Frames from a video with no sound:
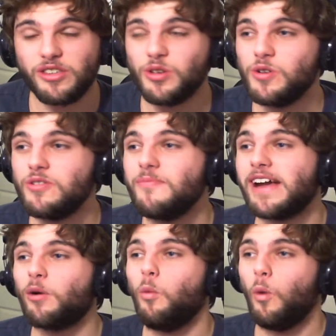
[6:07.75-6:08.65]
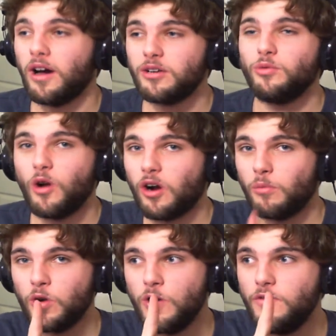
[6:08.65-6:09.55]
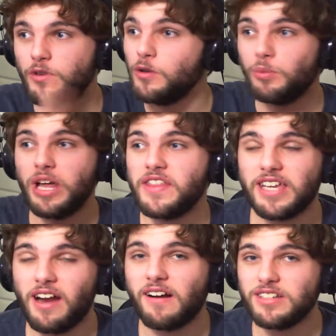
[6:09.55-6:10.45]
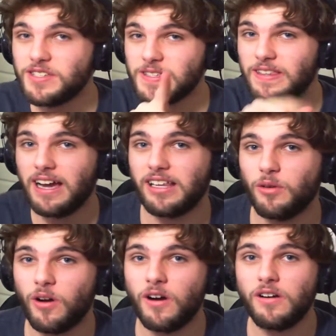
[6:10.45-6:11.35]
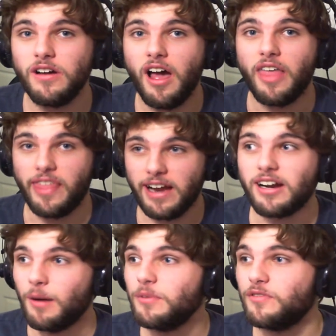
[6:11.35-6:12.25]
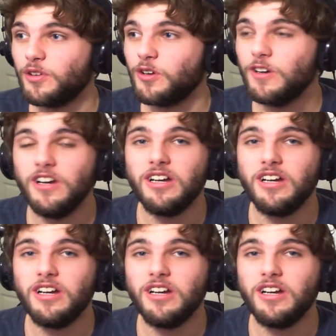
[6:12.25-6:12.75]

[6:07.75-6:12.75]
You make one wrong move, you play the character slightly wrong, they're coming for you.